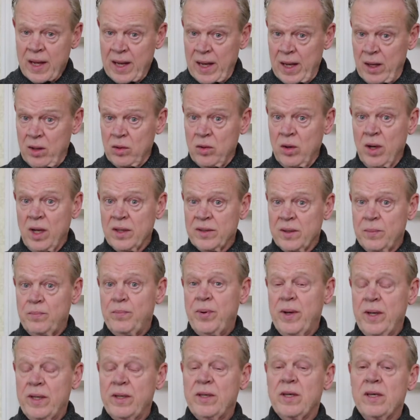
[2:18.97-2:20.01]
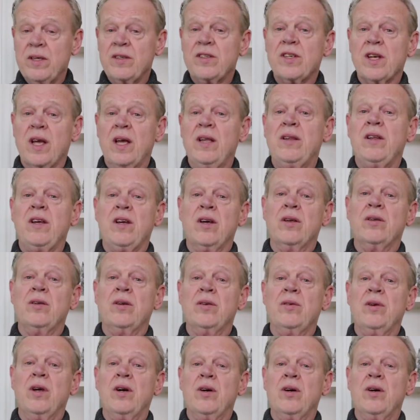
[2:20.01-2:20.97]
Alcohol dependence, on the other